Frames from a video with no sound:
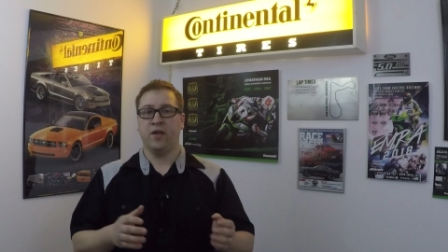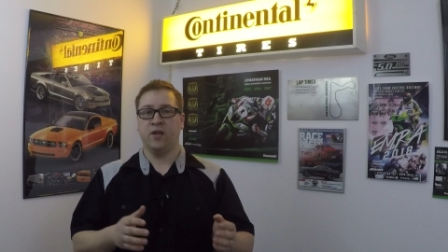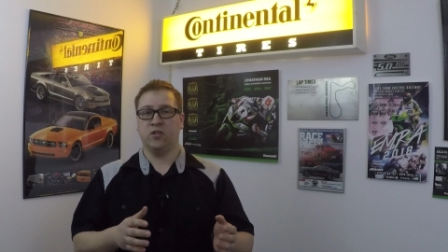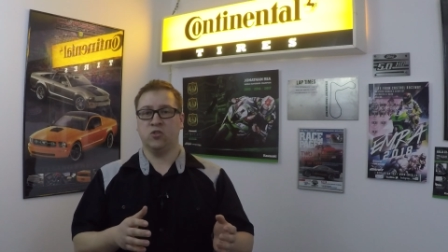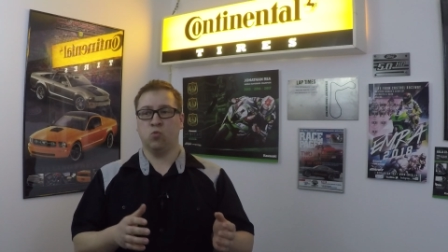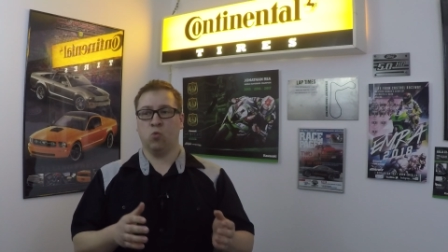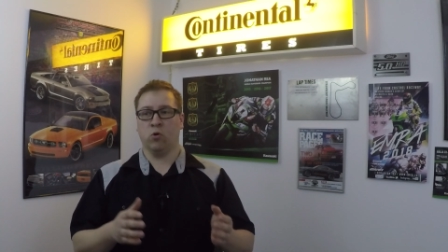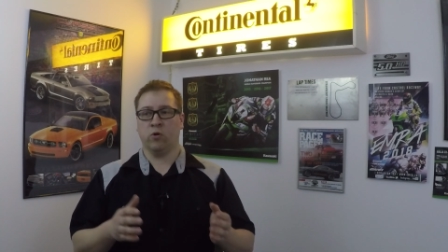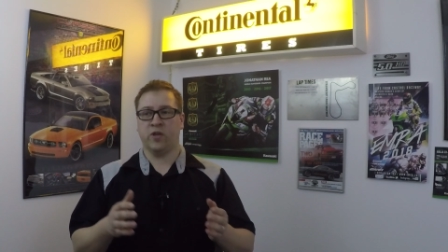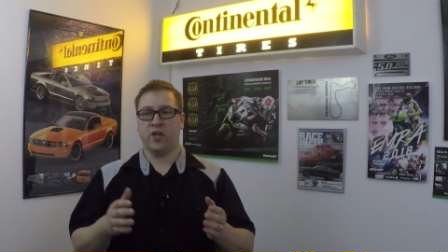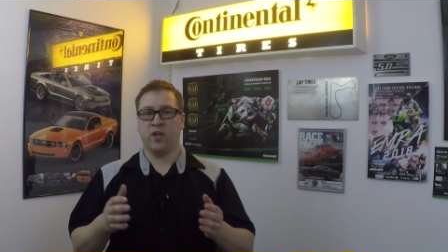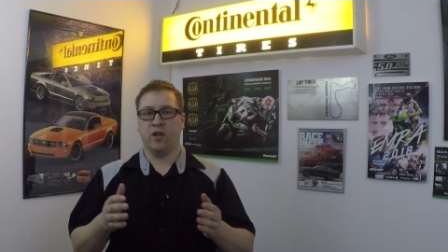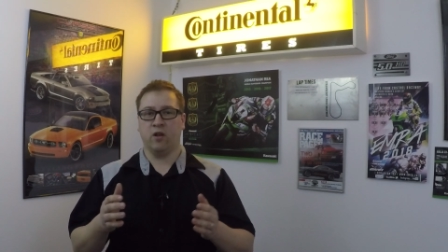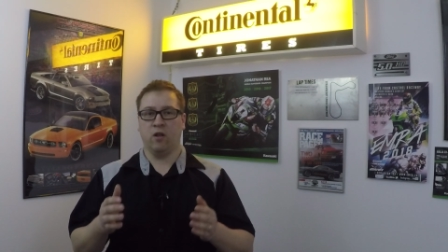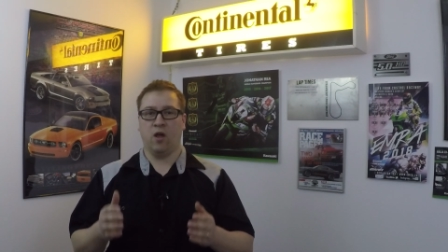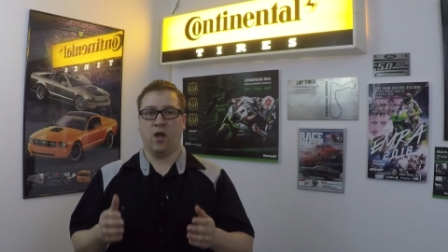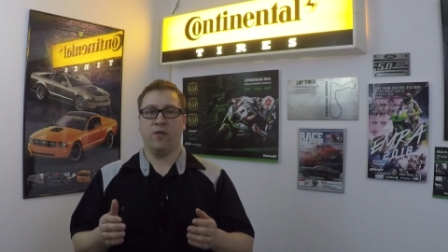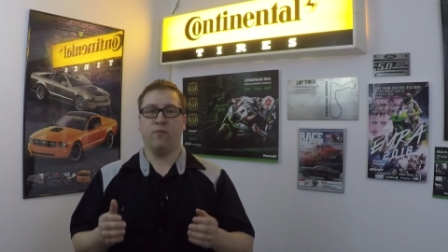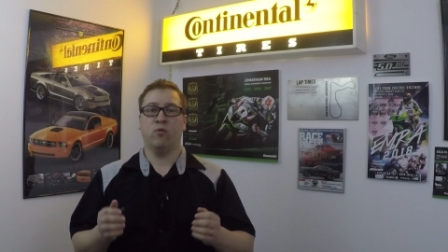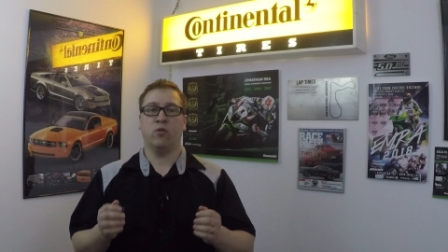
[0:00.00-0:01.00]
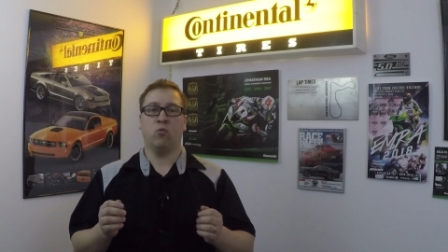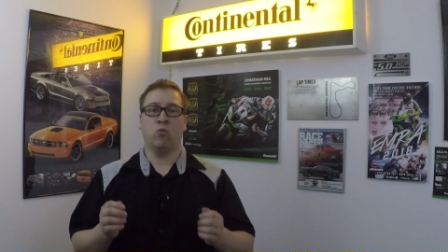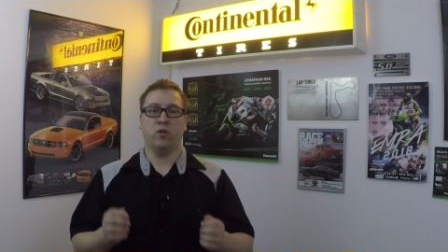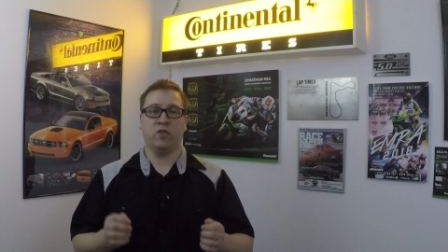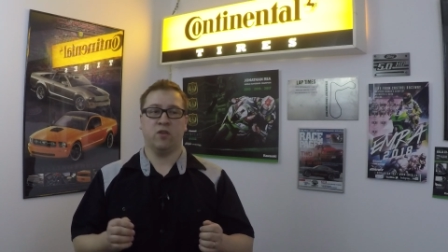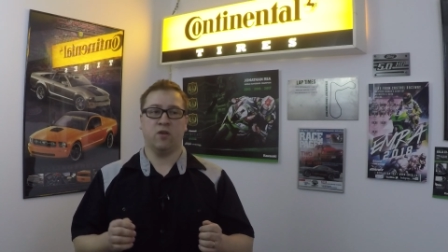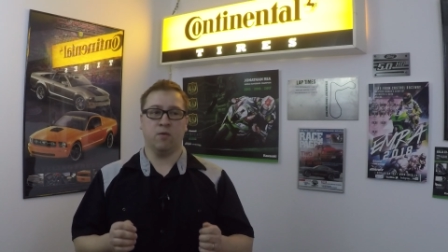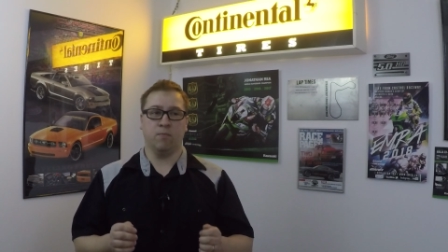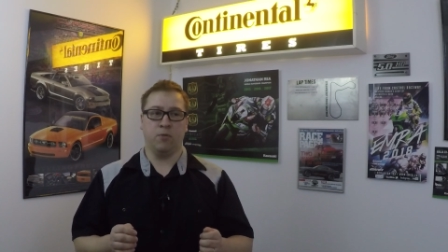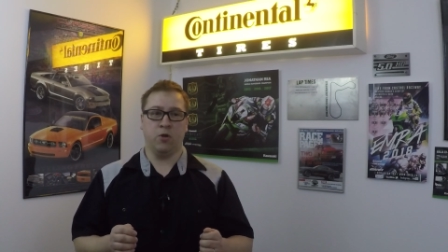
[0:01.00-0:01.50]
is working in line with
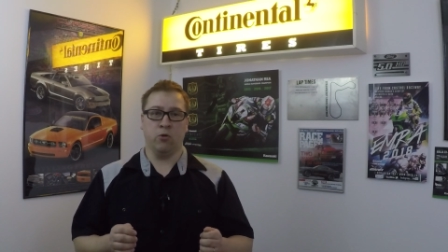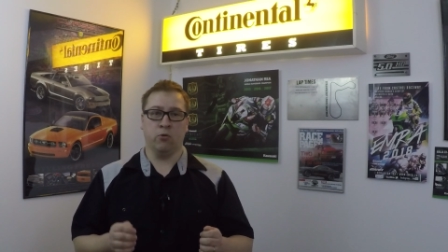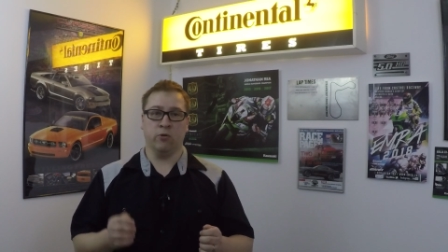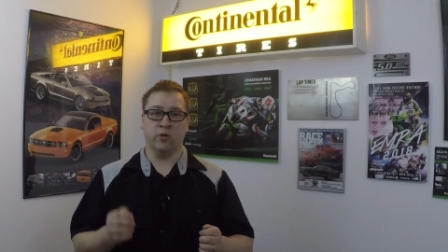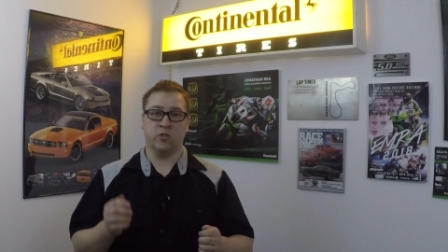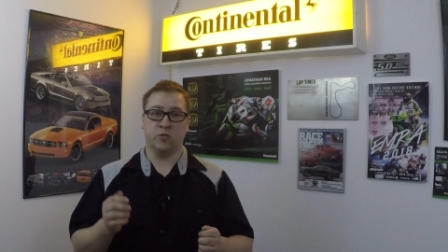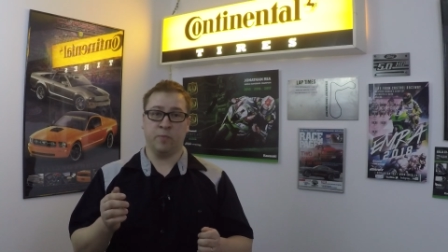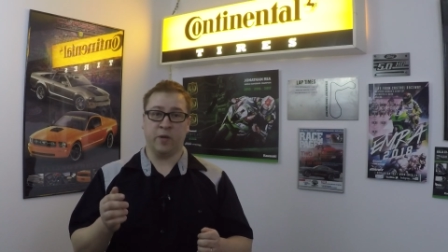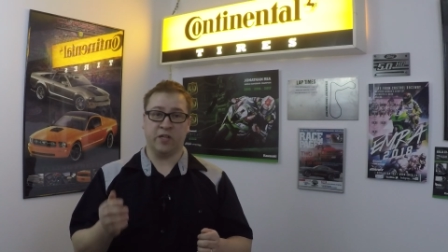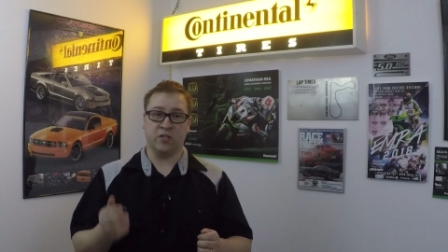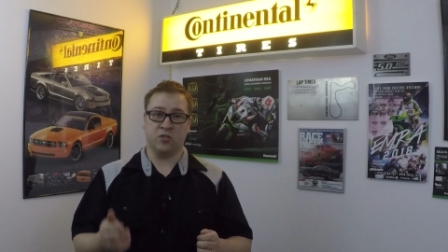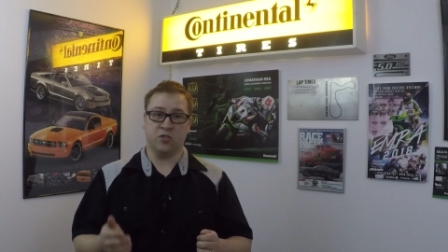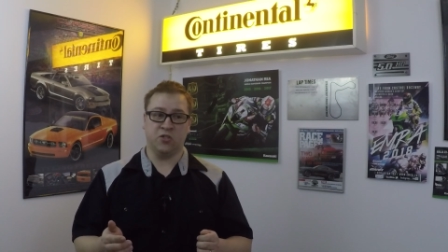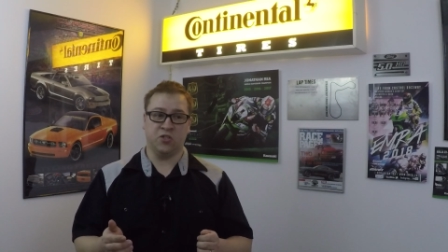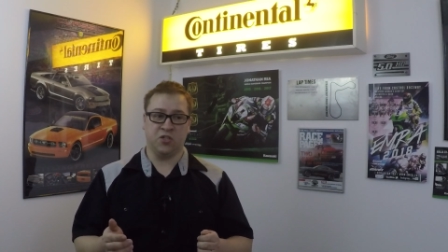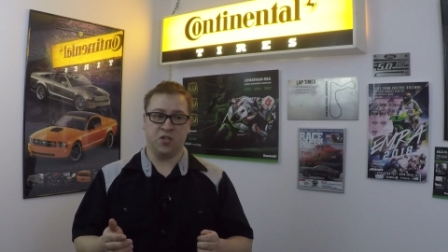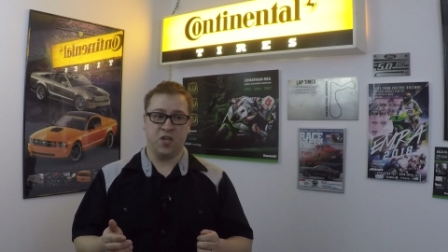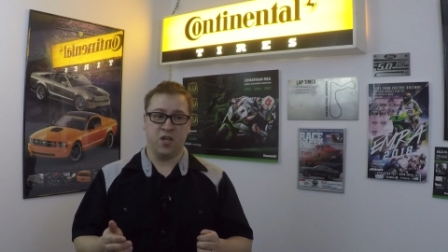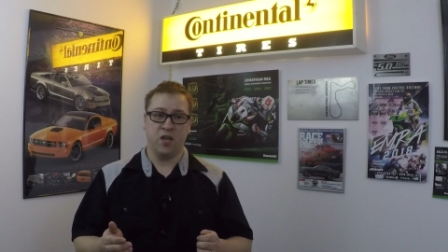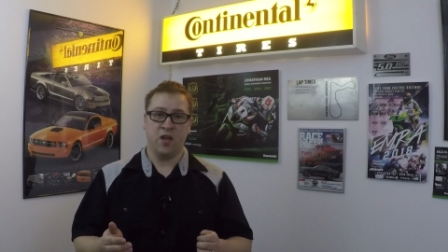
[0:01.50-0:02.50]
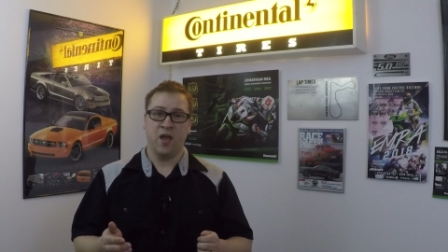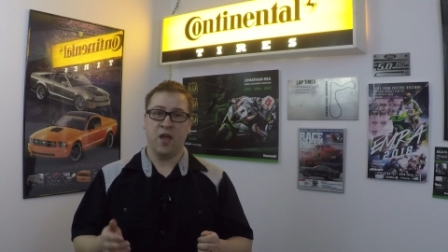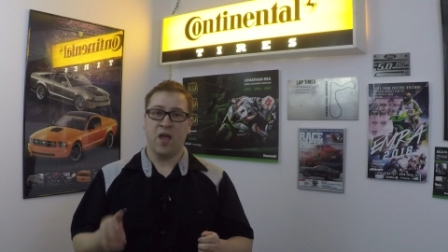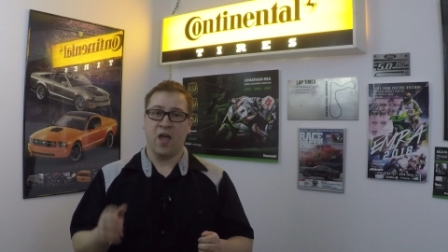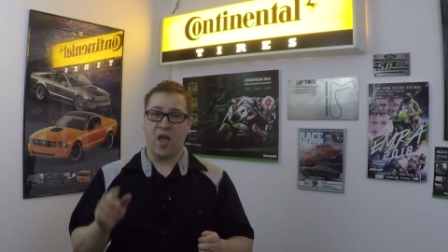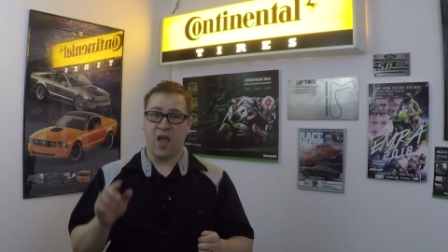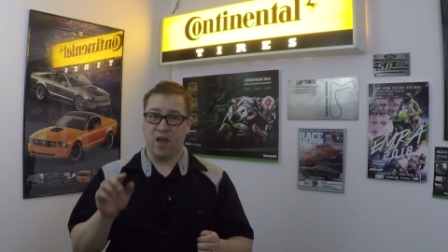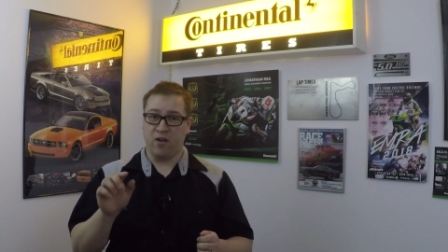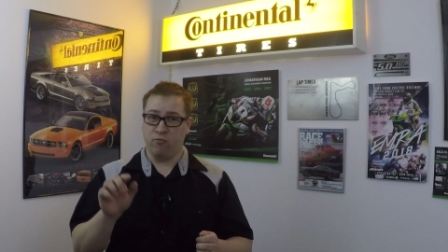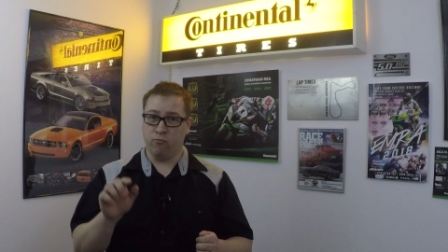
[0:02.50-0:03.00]
what the computer expects to see
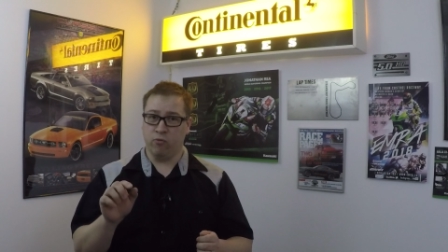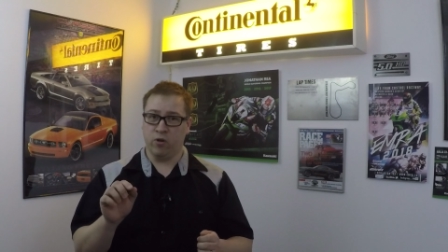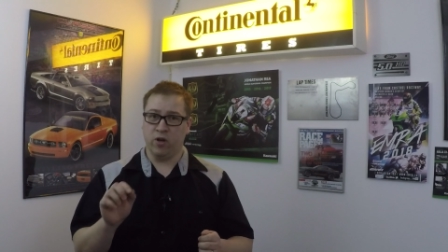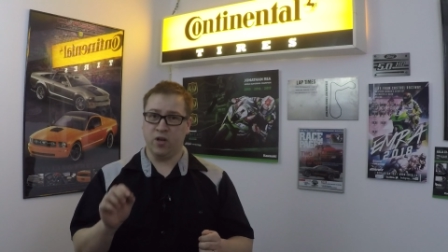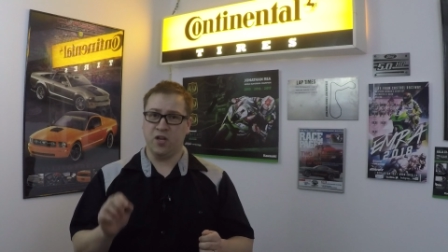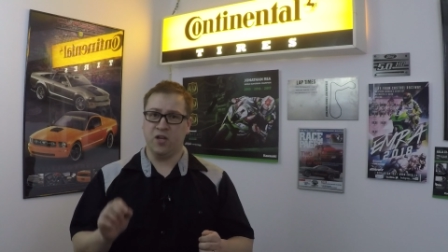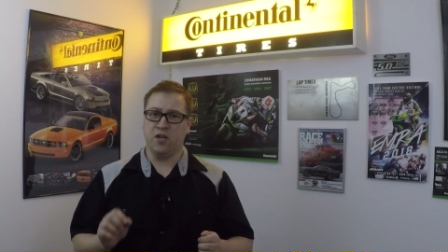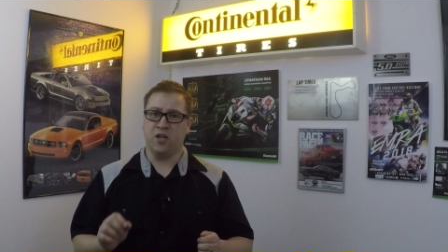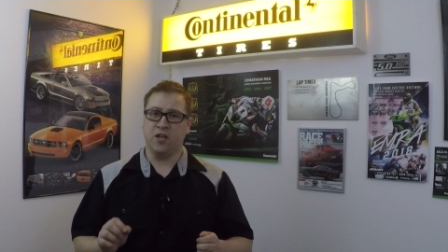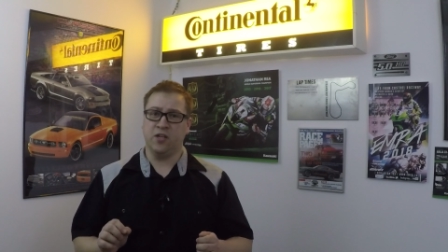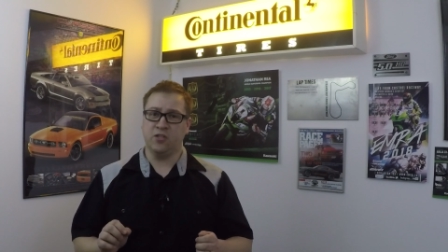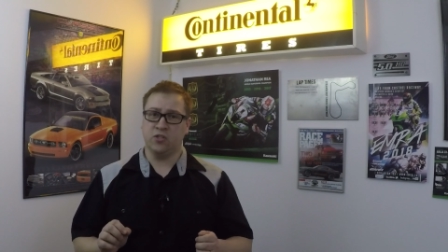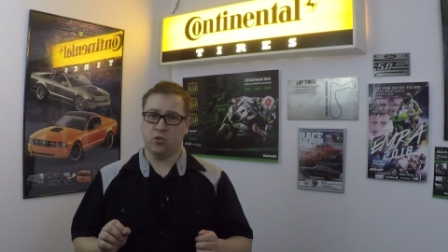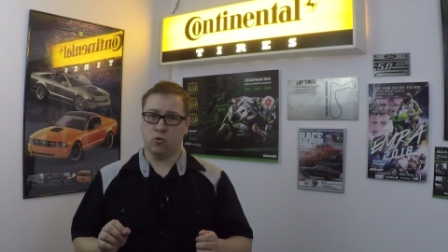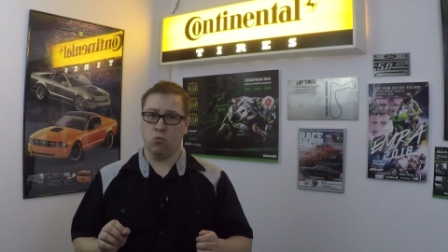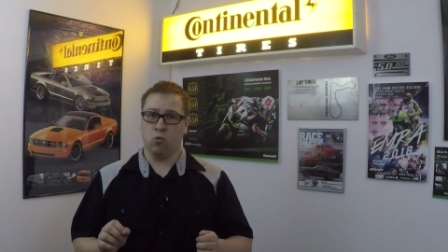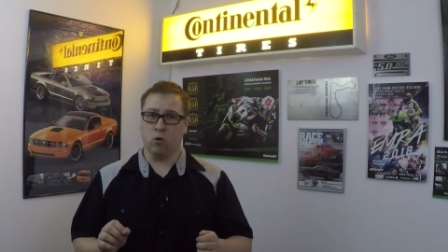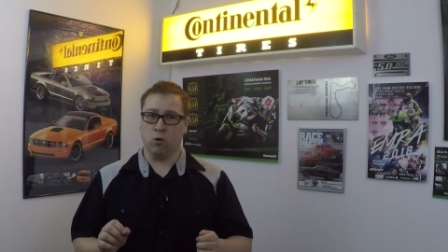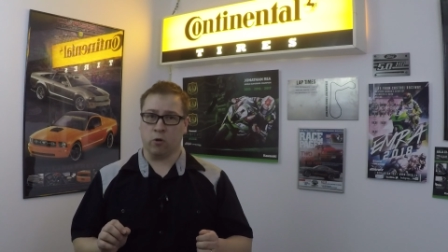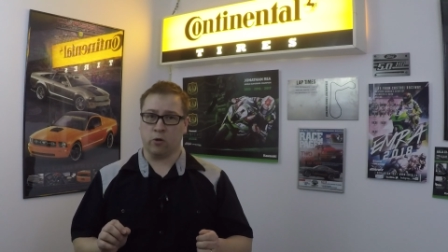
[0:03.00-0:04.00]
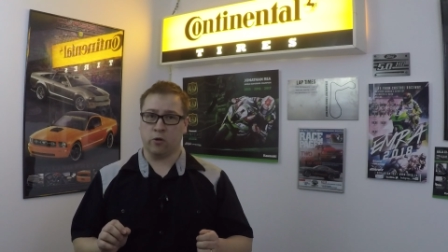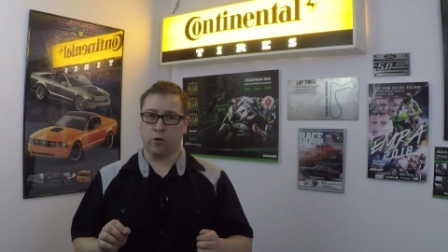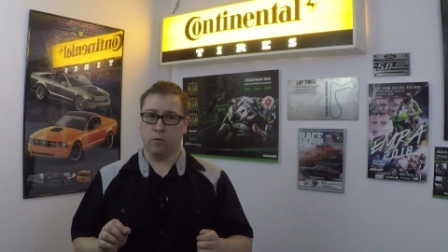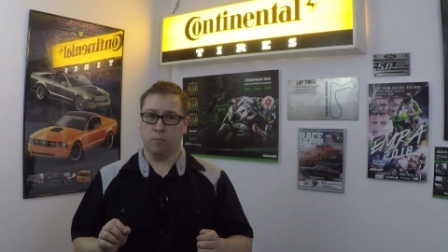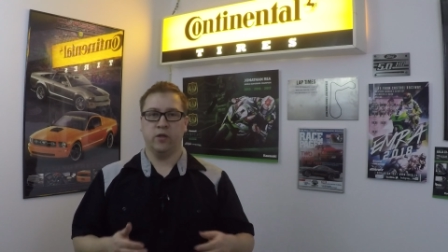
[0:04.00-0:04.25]
and really needs to work.